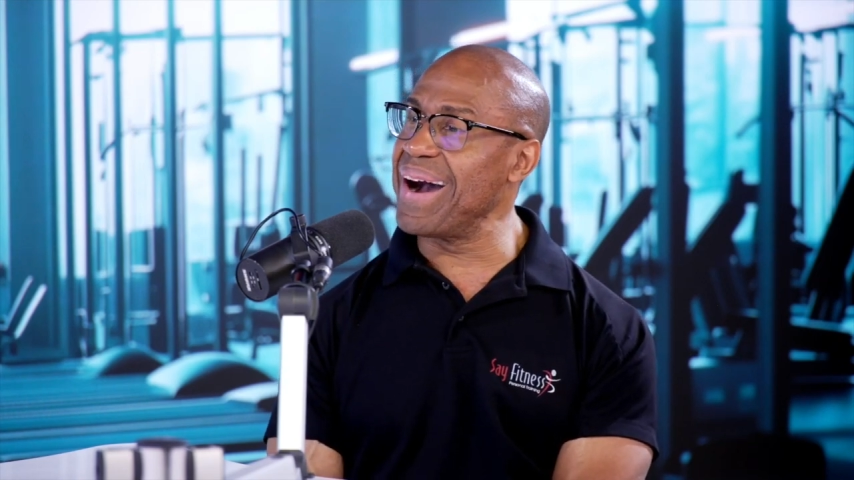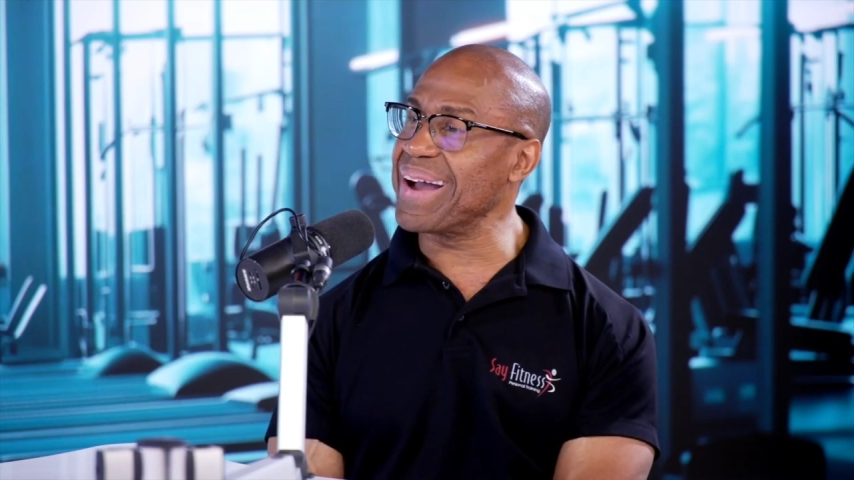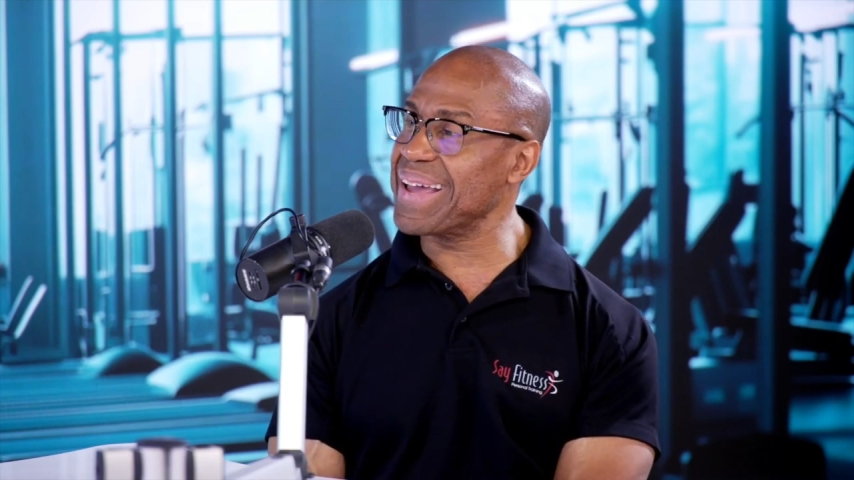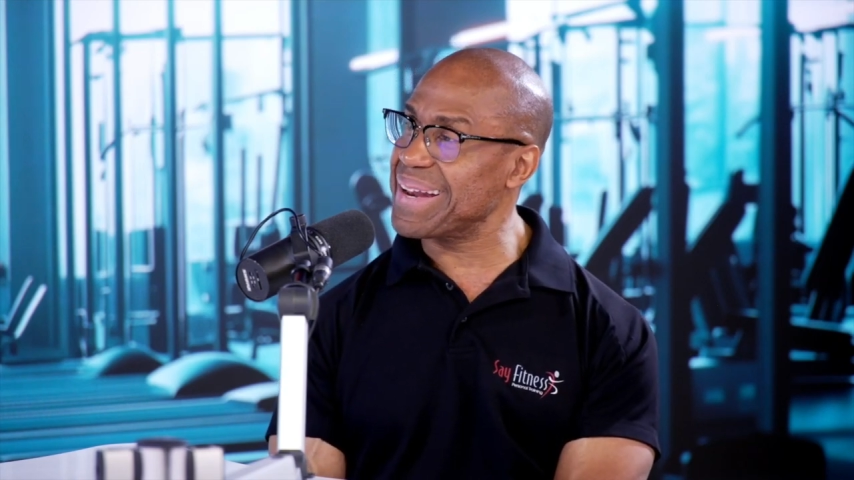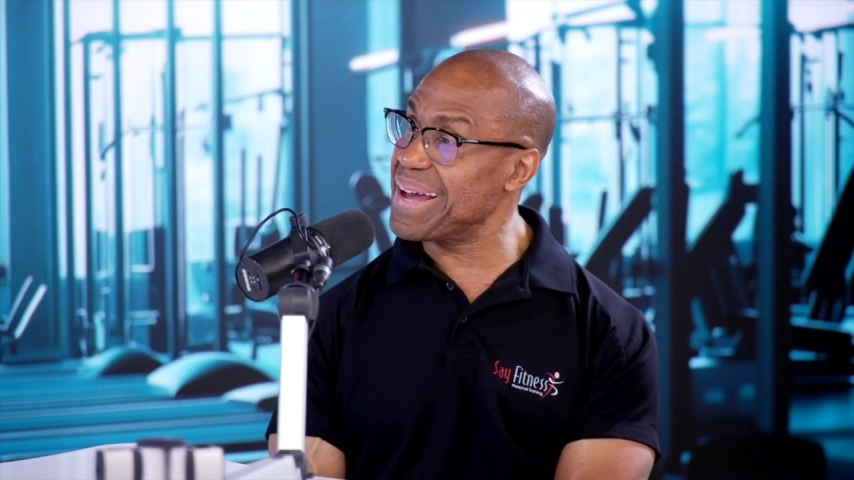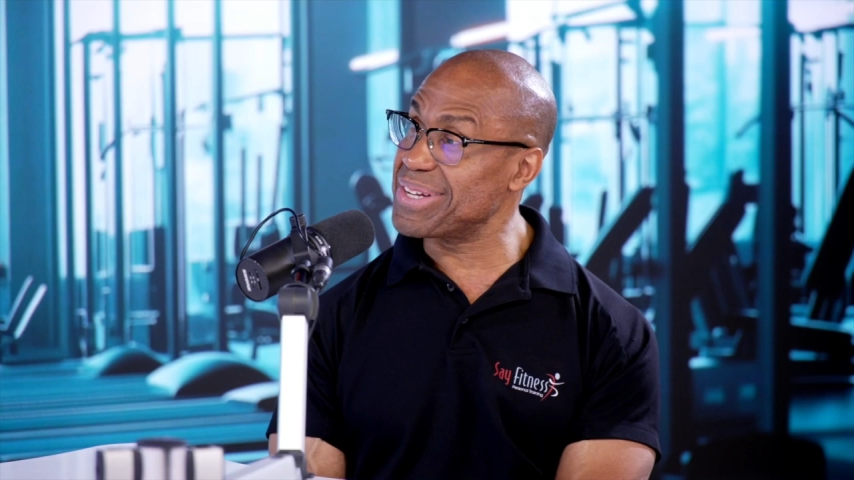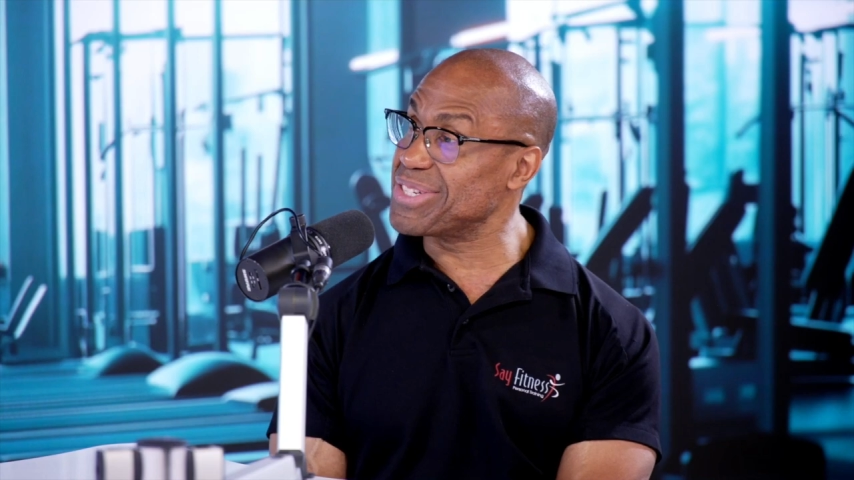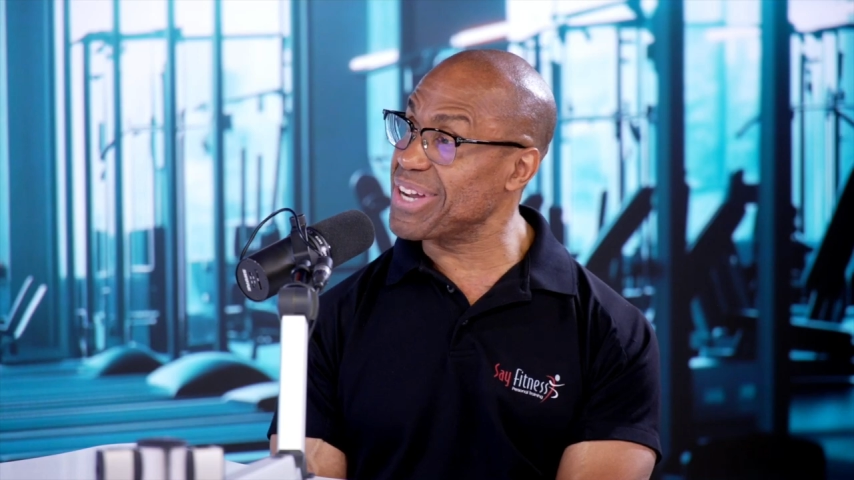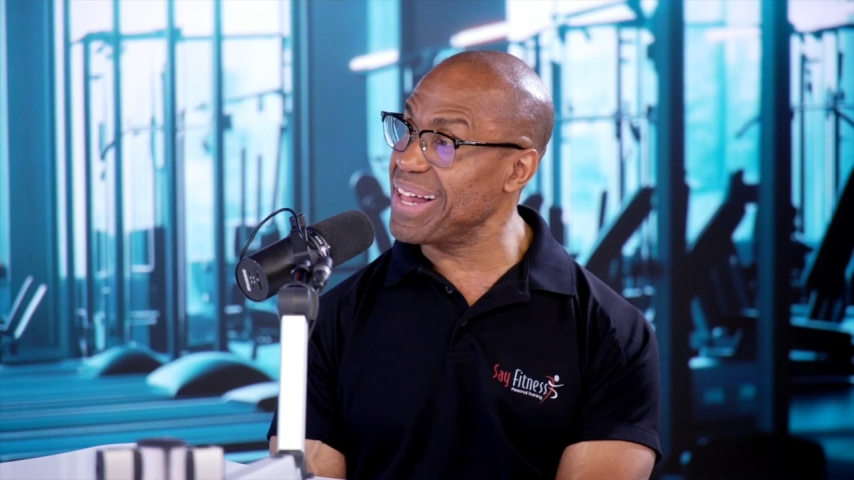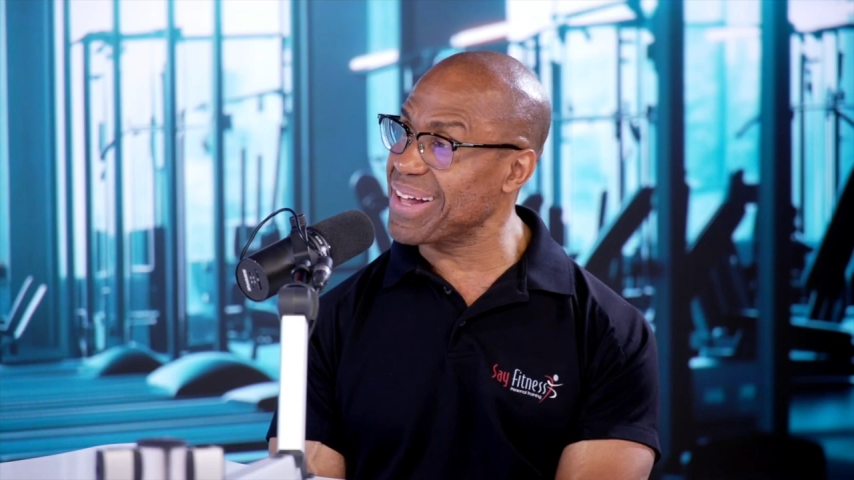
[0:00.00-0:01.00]
a get out of
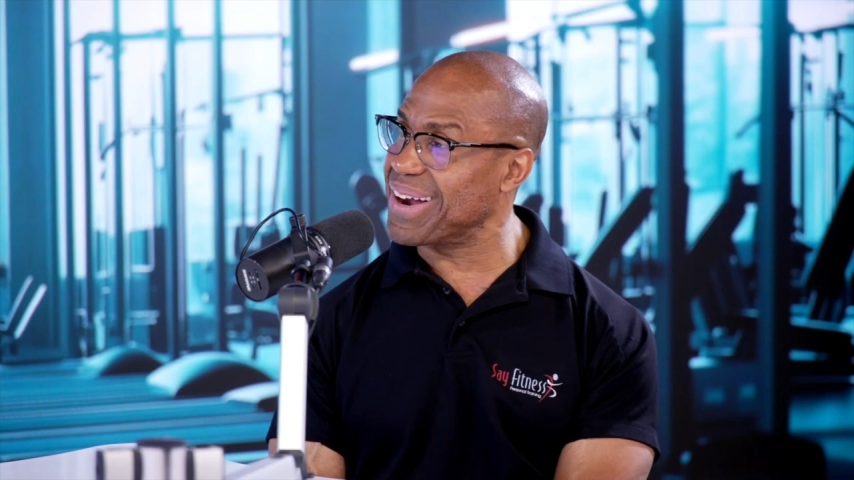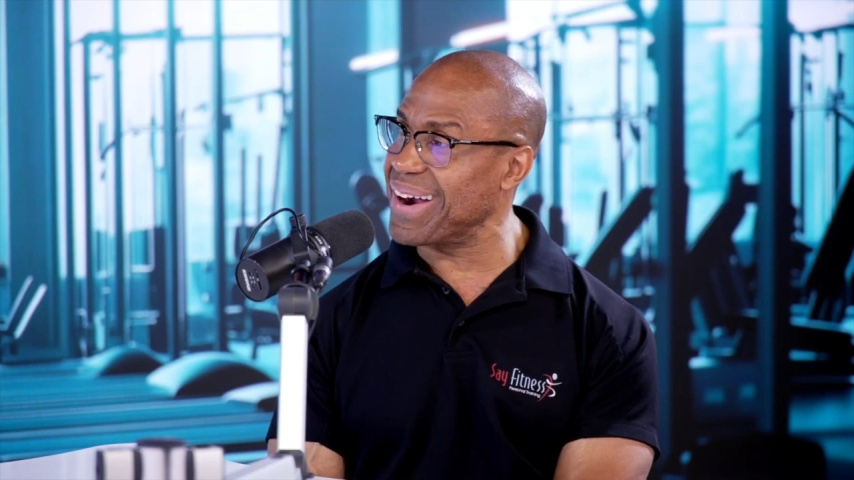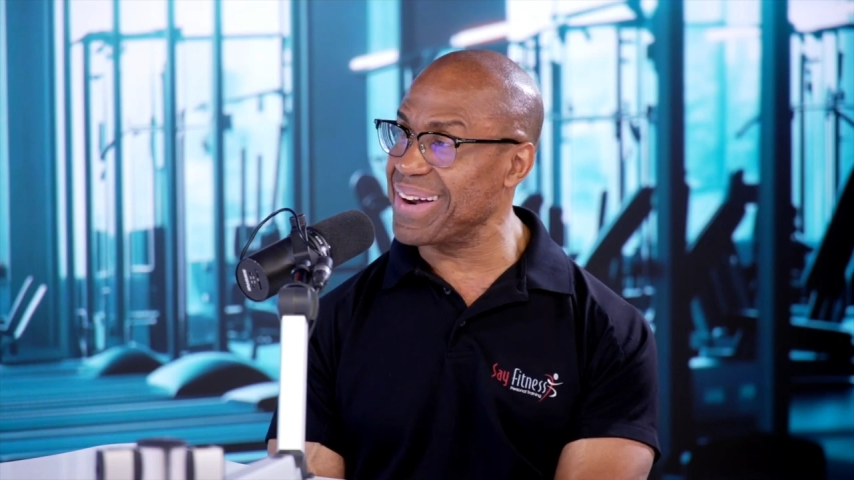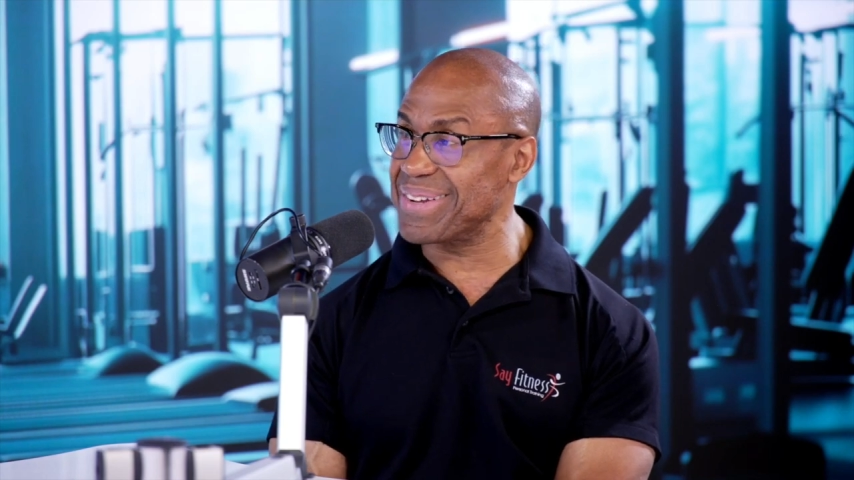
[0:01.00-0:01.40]
jail card.